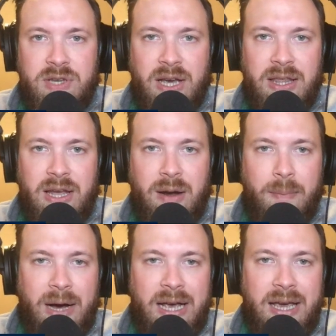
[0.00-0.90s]
and then
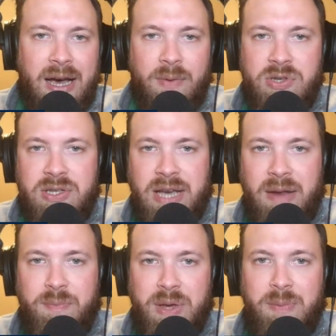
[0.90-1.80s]
my account, which is
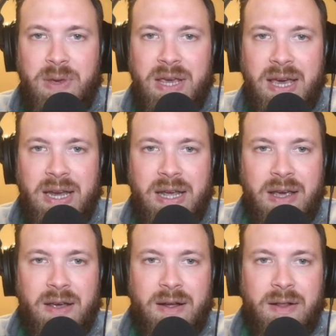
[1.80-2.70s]
at B Beecken.
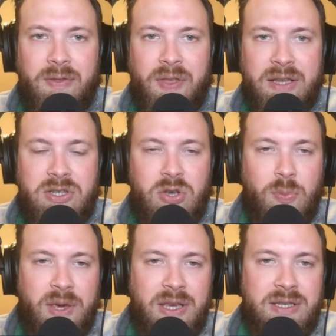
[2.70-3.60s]
That's two
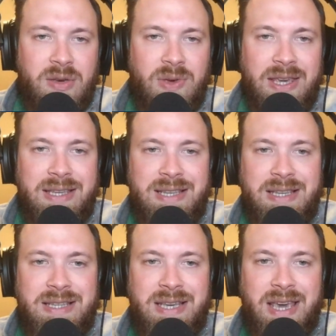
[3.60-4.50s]
B's, two E's,
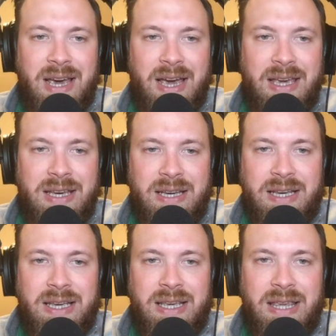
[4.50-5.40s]

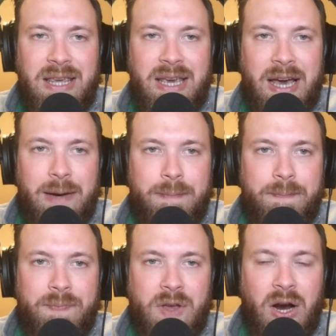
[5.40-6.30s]
C-K-E-N.
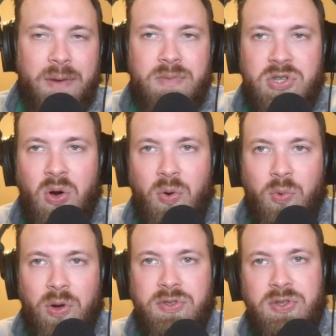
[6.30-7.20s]
All right, so
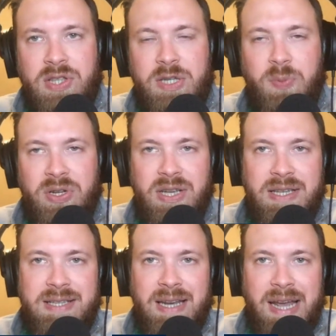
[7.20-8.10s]
Wolves lose to the Spurs
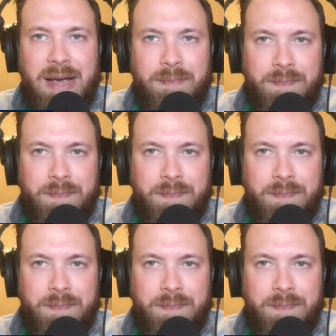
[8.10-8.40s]
on Sunday,